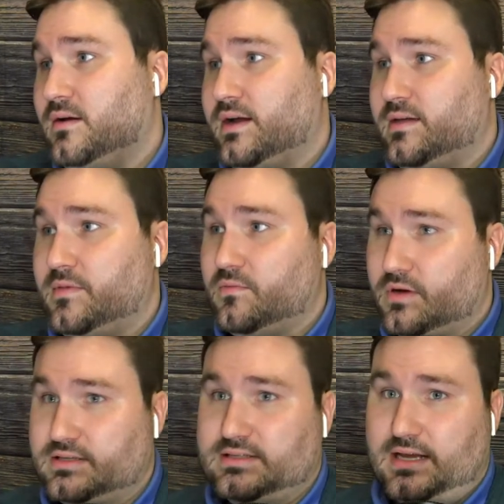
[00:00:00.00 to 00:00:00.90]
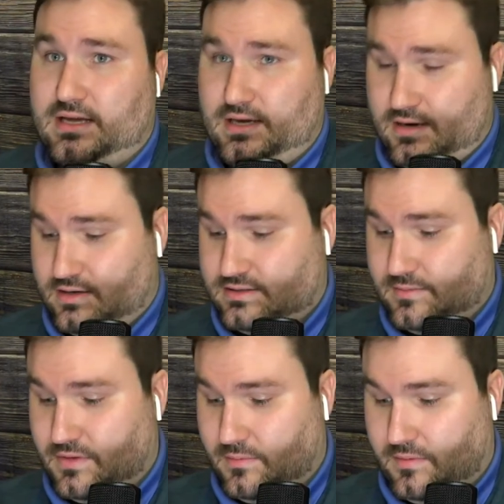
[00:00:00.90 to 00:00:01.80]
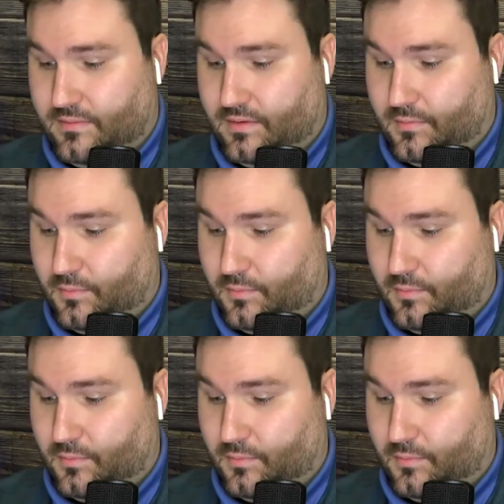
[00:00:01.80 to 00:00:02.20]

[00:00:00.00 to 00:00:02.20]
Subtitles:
All right. Give me 1 second here because I'm going